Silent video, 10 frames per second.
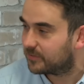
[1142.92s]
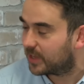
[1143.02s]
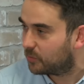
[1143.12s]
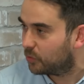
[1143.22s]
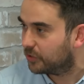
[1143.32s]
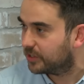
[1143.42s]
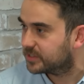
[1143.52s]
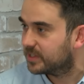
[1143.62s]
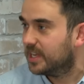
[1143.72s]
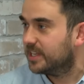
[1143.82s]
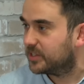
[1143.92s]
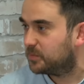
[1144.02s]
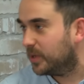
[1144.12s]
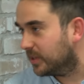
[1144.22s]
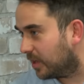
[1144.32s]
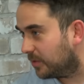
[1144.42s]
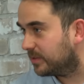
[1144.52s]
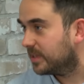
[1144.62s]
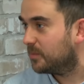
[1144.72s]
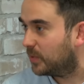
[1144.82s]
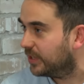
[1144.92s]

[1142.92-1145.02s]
to have that run that's built on